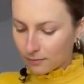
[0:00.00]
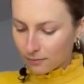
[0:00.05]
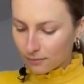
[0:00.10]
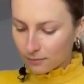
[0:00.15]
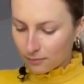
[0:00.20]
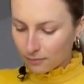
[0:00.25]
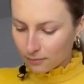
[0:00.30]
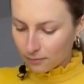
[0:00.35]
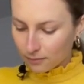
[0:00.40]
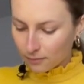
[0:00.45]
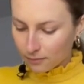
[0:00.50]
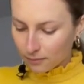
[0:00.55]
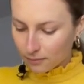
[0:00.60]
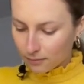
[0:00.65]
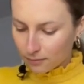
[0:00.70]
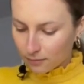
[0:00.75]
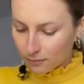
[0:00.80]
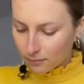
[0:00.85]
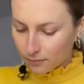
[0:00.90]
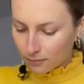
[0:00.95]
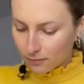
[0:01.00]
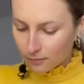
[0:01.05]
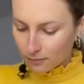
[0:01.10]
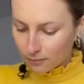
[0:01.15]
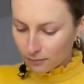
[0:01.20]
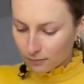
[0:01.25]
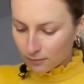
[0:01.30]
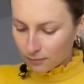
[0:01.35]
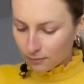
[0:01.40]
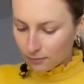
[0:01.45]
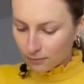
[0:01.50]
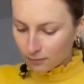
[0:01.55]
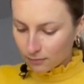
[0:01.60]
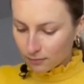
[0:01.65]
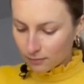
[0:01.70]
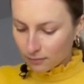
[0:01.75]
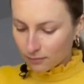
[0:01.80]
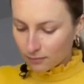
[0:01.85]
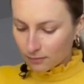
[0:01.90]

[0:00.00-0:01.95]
(no one is talking)